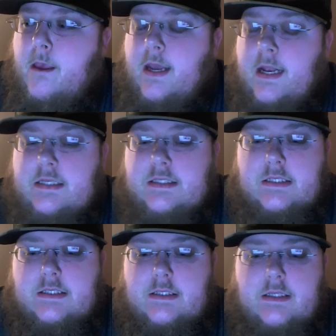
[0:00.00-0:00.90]
And it
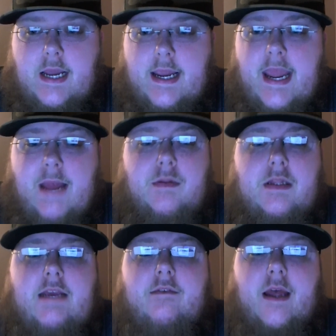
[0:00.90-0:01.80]
just, I can't
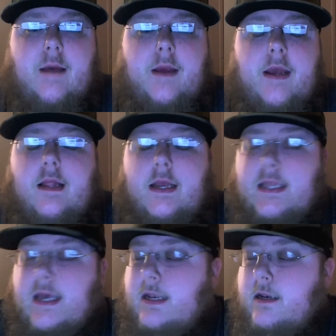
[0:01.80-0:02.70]
believe that, man. Like
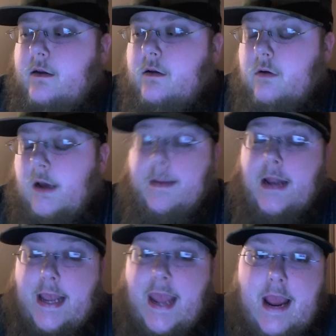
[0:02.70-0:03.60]
that, I mean,
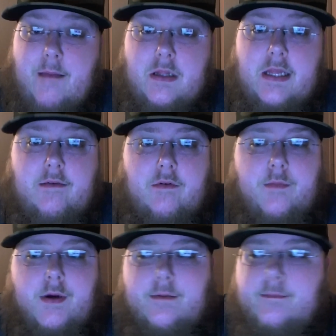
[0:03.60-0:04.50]
I can believe it,
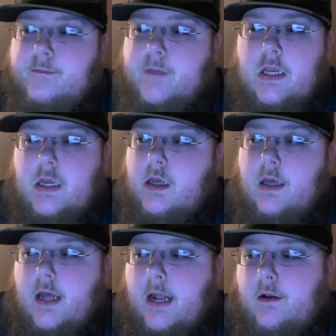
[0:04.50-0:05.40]
but
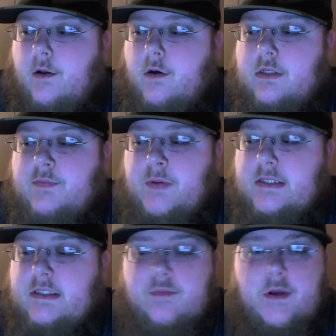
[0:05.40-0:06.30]
I don't know, it just
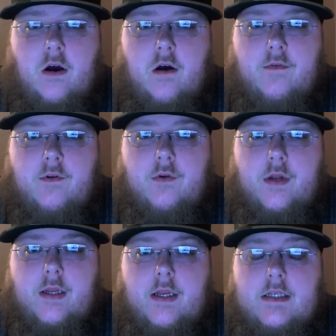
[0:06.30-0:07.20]
pisses me off, dude.
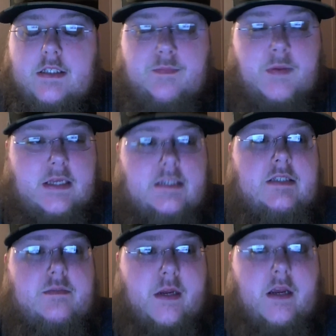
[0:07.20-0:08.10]
It, it just
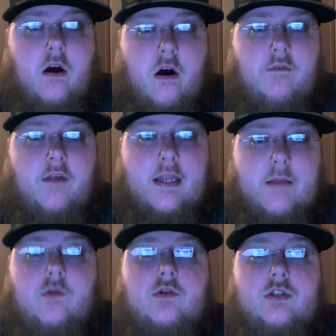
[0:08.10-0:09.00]
pisses me off. Like,
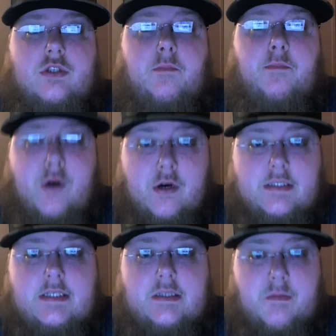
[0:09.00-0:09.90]
them dudes are some
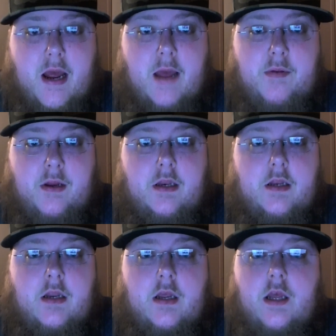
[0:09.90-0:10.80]
pussies, in my
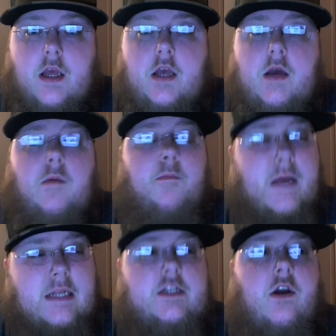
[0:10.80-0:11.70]
opinion.
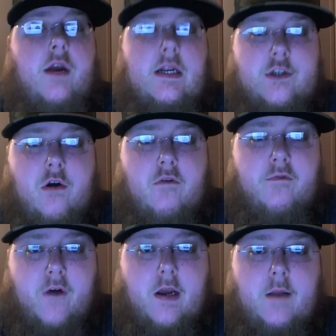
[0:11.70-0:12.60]
Bitch, go get your own
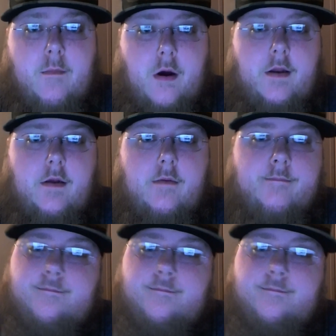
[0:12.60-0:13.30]
fucking money.